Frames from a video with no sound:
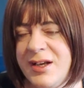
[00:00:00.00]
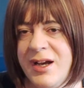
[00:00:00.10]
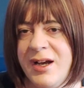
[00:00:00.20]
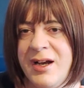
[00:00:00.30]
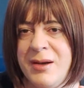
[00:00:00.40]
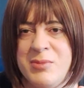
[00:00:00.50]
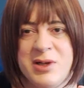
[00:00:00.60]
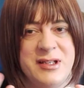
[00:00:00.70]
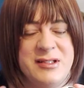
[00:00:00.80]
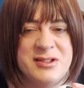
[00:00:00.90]
but
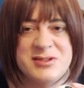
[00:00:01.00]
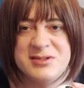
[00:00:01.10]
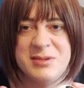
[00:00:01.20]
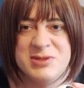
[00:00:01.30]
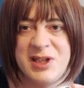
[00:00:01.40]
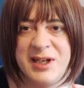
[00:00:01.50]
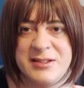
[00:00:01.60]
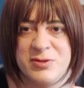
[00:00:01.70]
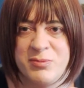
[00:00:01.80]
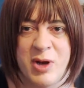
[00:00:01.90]
it doesn't seem to
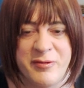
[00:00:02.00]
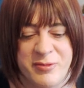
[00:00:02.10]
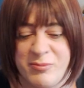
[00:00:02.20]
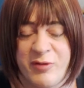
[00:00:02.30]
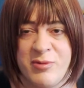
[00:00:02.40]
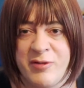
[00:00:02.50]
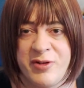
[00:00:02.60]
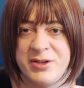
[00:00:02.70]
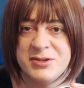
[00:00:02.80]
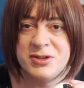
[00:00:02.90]
connect with my
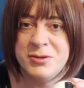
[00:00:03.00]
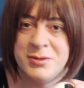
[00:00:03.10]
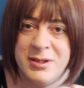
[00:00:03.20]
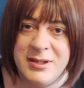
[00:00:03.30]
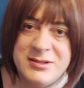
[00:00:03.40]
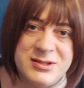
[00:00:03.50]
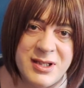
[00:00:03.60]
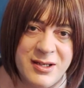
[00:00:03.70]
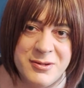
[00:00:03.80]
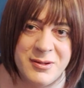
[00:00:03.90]
phone at all.
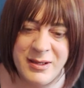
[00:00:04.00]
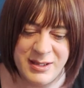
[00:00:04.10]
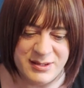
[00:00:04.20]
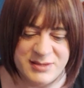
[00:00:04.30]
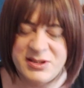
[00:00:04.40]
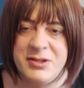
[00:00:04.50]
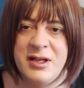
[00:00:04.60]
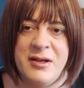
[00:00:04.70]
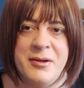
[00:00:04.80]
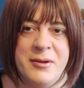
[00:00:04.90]
So I don't
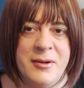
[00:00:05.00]
know.